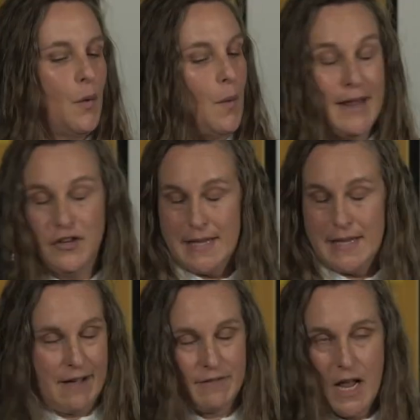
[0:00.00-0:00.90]
We just
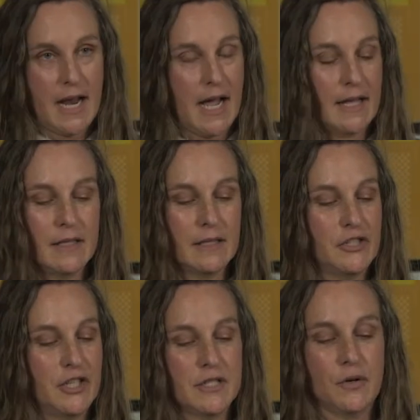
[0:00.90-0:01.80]
have not had the
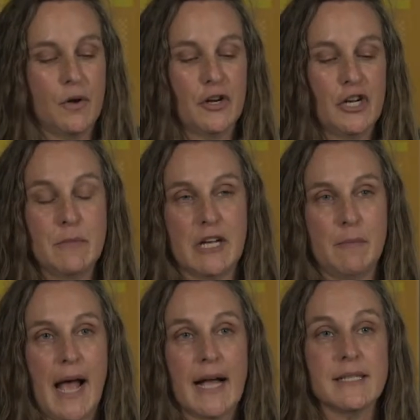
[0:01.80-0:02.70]
logistical or human
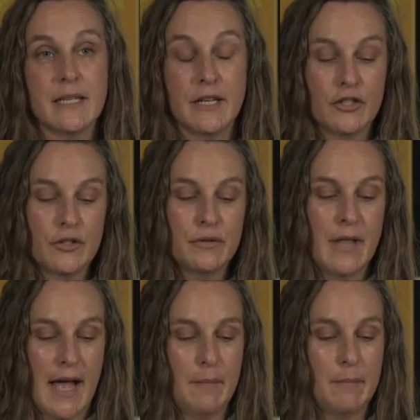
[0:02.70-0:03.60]
capacity to do
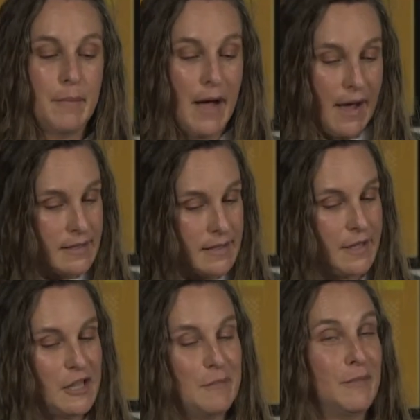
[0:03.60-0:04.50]
that, but
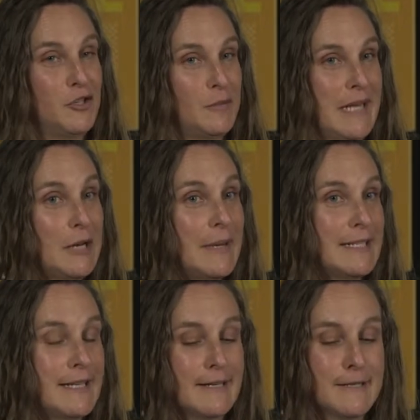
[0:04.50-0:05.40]
the membership
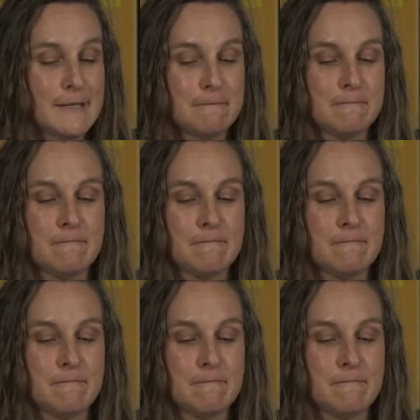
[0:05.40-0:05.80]
database does.